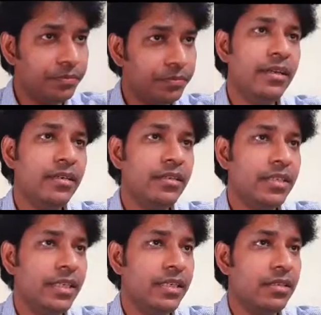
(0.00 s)
this
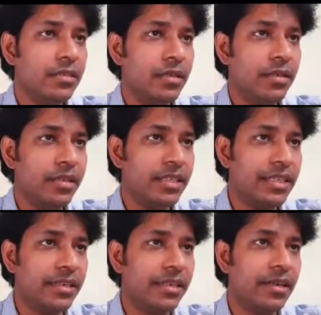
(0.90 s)
starter cloud
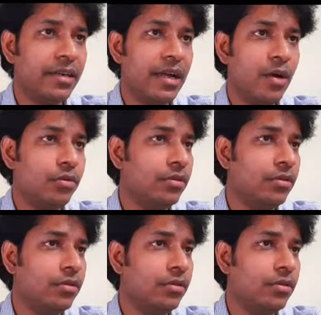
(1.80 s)
is